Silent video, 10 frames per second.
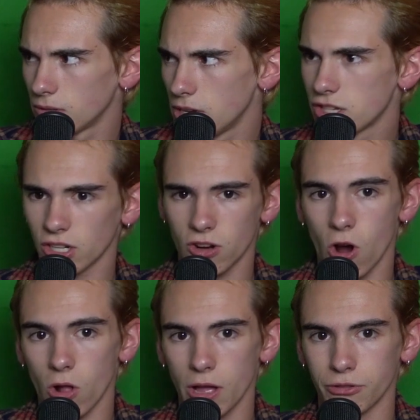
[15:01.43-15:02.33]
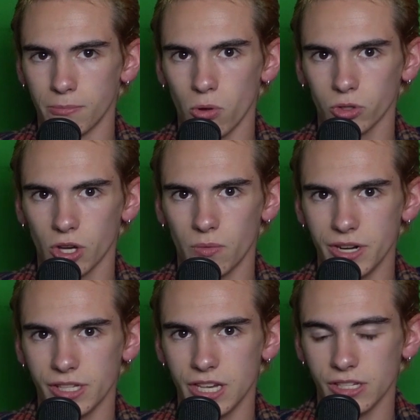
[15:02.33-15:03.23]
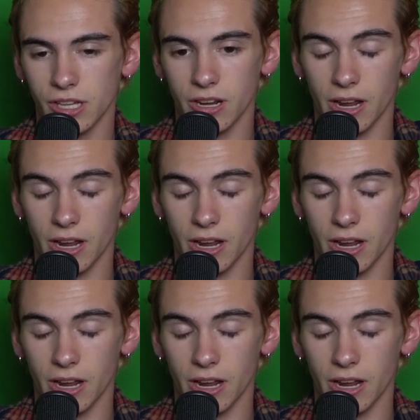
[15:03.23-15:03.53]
He's gonna call out the bullshit when he sees it,